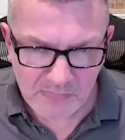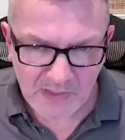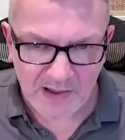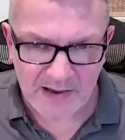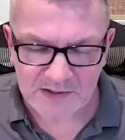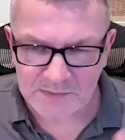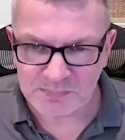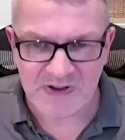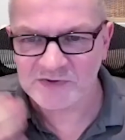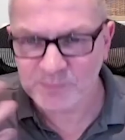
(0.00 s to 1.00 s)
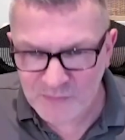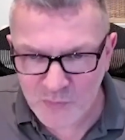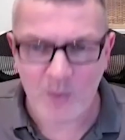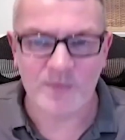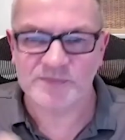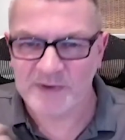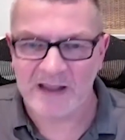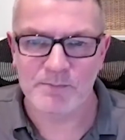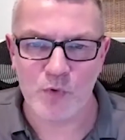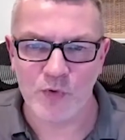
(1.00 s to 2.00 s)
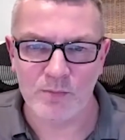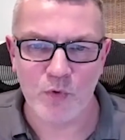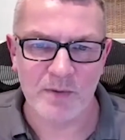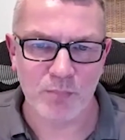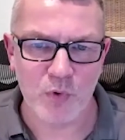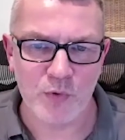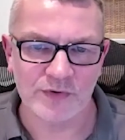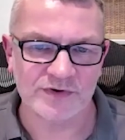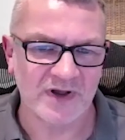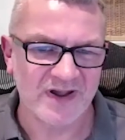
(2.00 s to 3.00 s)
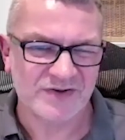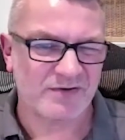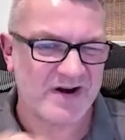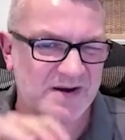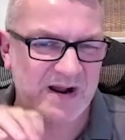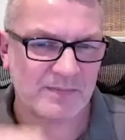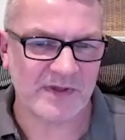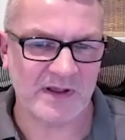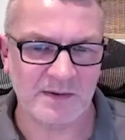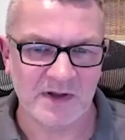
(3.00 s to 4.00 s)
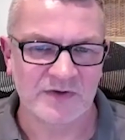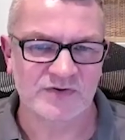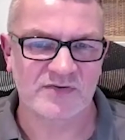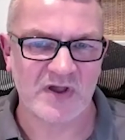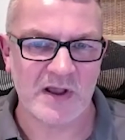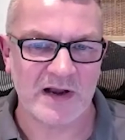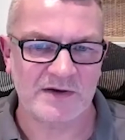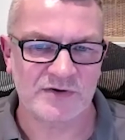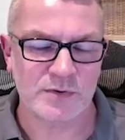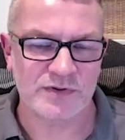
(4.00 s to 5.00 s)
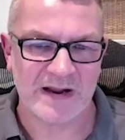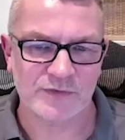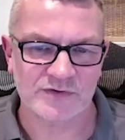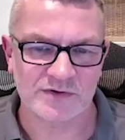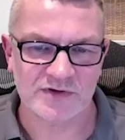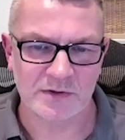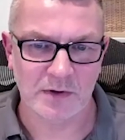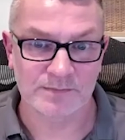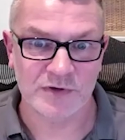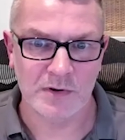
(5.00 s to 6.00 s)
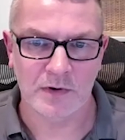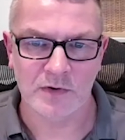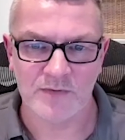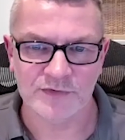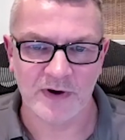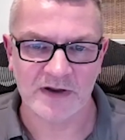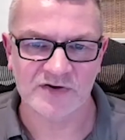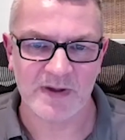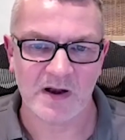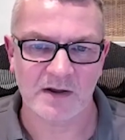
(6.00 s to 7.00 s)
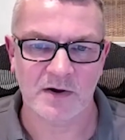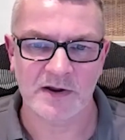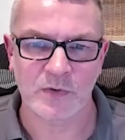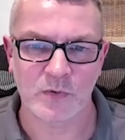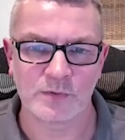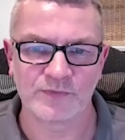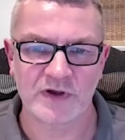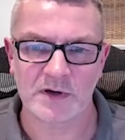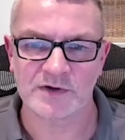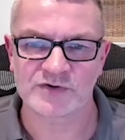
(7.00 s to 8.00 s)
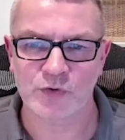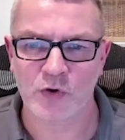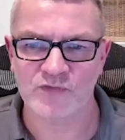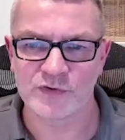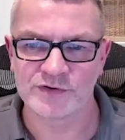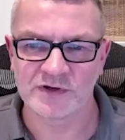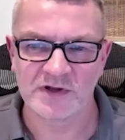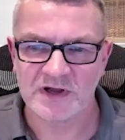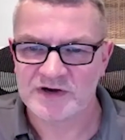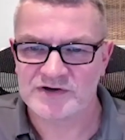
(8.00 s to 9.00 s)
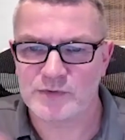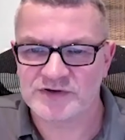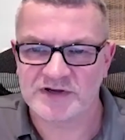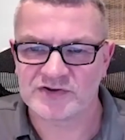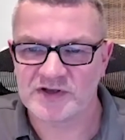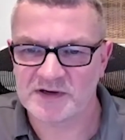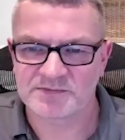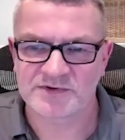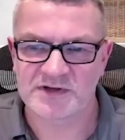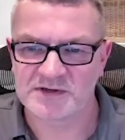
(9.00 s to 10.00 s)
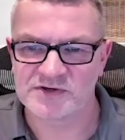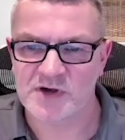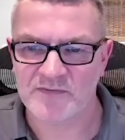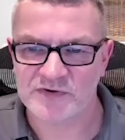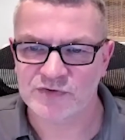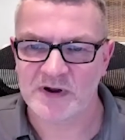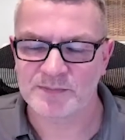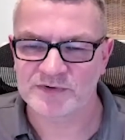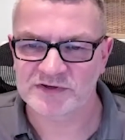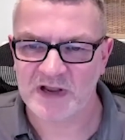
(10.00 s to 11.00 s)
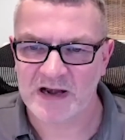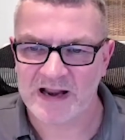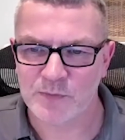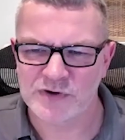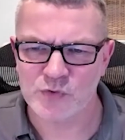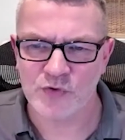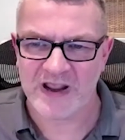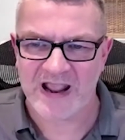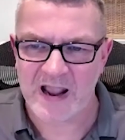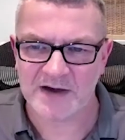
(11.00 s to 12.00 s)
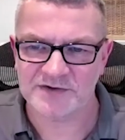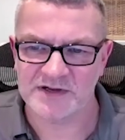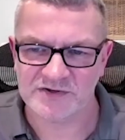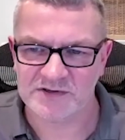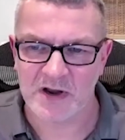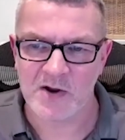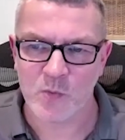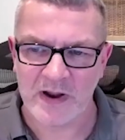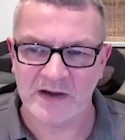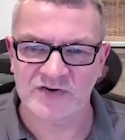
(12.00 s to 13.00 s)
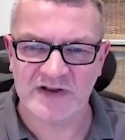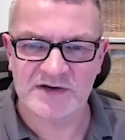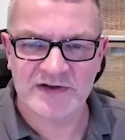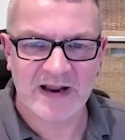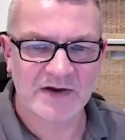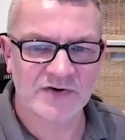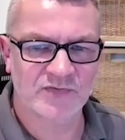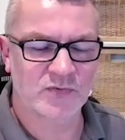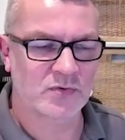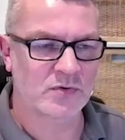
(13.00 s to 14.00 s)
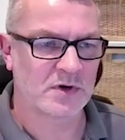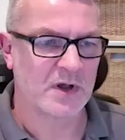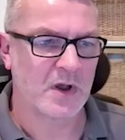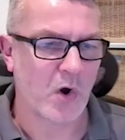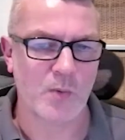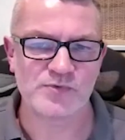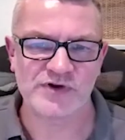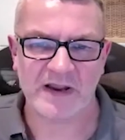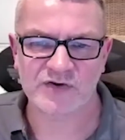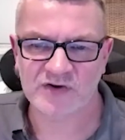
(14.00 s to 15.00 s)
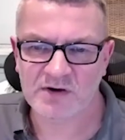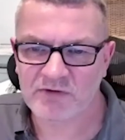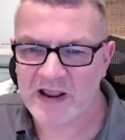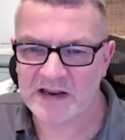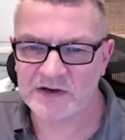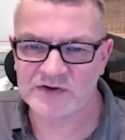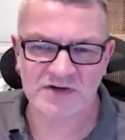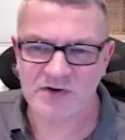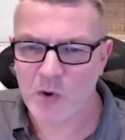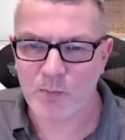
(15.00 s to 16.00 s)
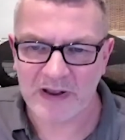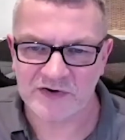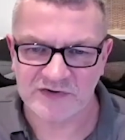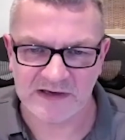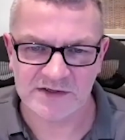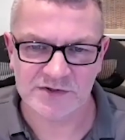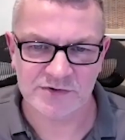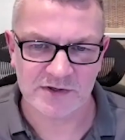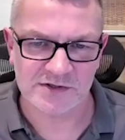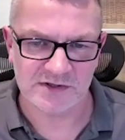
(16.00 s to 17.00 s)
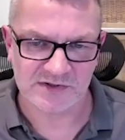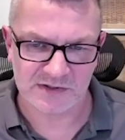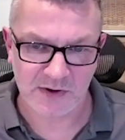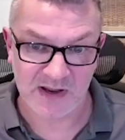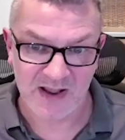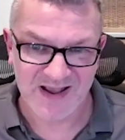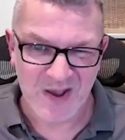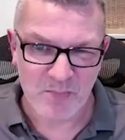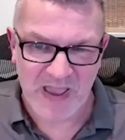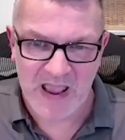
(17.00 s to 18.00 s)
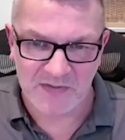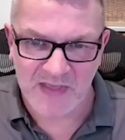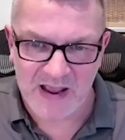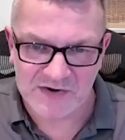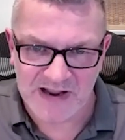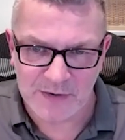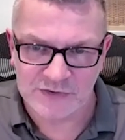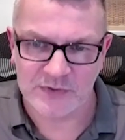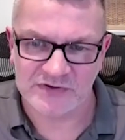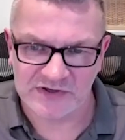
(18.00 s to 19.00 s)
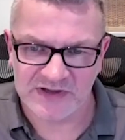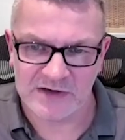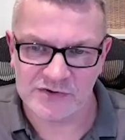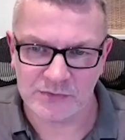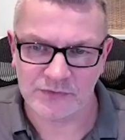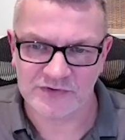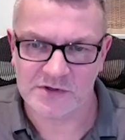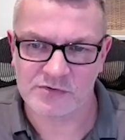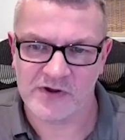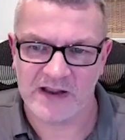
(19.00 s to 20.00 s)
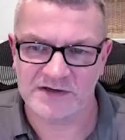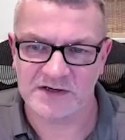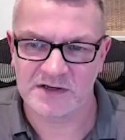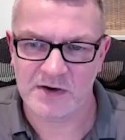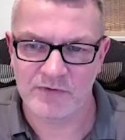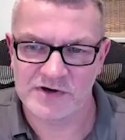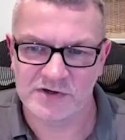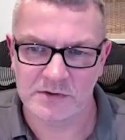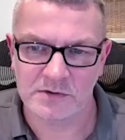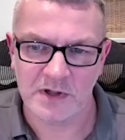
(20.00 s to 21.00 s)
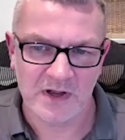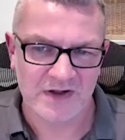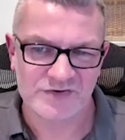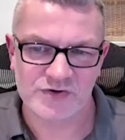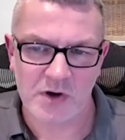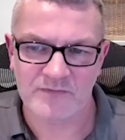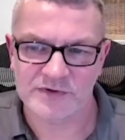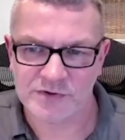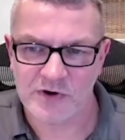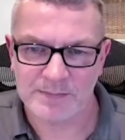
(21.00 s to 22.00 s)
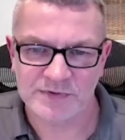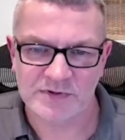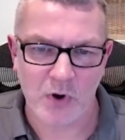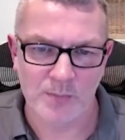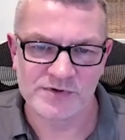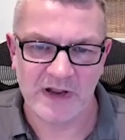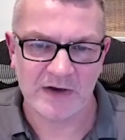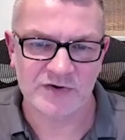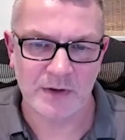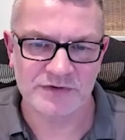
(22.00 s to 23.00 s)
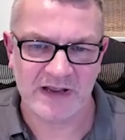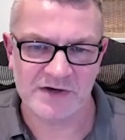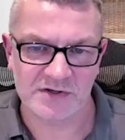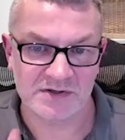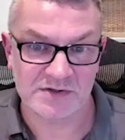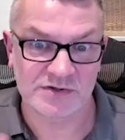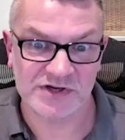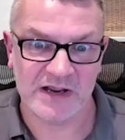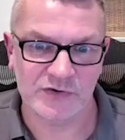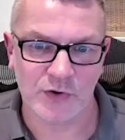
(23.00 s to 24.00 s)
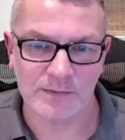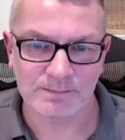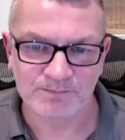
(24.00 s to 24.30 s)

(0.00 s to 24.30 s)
And as performance became more and more important, so around about the sort of early 2000s, so not too long after XML, a guy called Douglas Crockford noticed that the JavaScript language already had this lightweight syntax for objects and arrays and complex data structures. And so he pared that down to its essentials and created the original JavaScript object notation, JSON.